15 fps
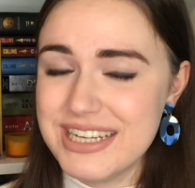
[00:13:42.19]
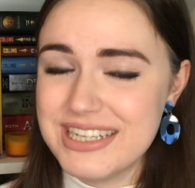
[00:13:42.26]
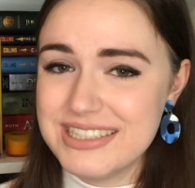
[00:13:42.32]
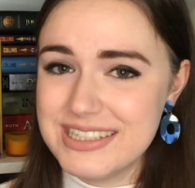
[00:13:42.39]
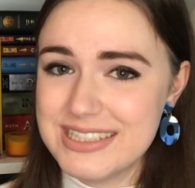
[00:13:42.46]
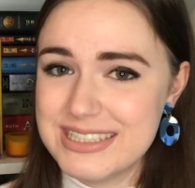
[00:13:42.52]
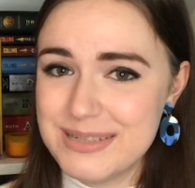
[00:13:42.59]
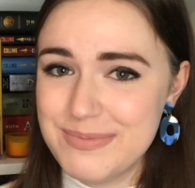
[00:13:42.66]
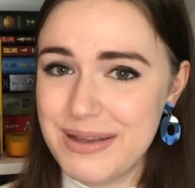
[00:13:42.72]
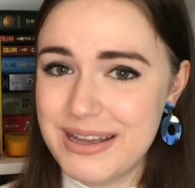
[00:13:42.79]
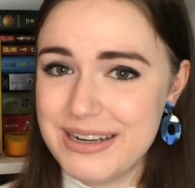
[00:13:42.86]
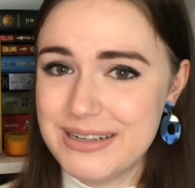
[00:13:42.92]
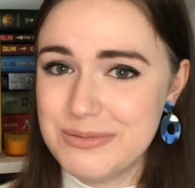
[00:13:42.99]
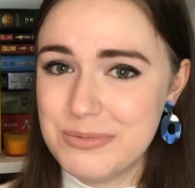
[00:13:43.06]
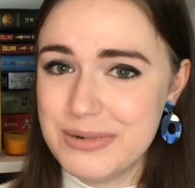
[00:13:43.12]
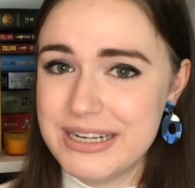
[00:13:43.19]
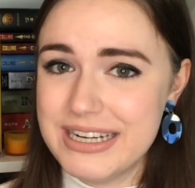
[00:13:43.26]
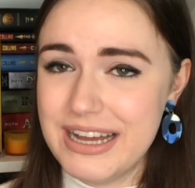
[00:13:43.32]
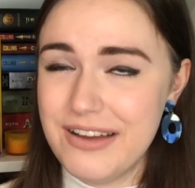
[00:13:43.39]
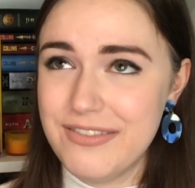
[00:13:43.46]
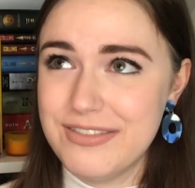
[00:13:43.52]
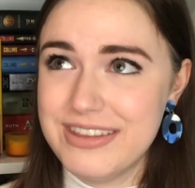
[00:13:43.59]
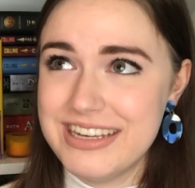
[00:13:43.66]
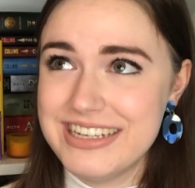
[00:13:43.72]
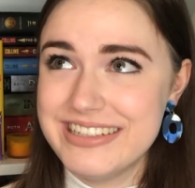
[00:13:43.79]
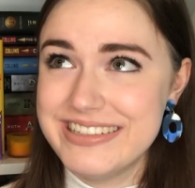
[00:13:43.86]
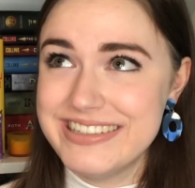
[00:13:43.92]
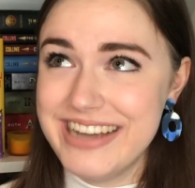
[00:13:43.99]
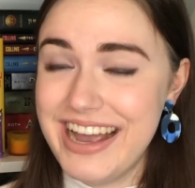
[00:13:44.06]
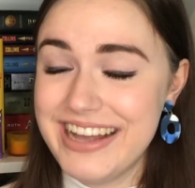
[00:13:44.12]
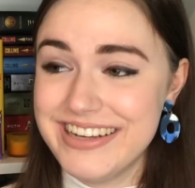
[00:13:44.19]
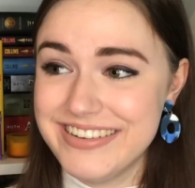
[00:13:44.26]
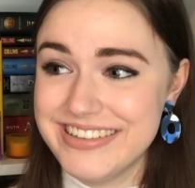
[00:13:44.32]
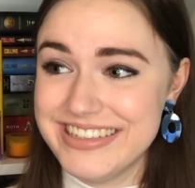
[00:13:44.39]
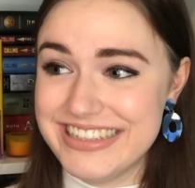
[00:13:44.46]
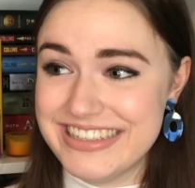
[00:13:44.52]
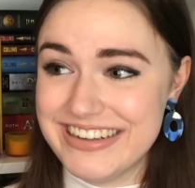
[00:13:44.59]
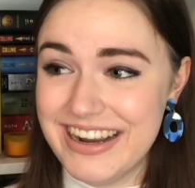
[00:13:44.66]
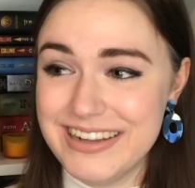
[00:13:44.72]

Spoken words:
anticipated read of the entire year.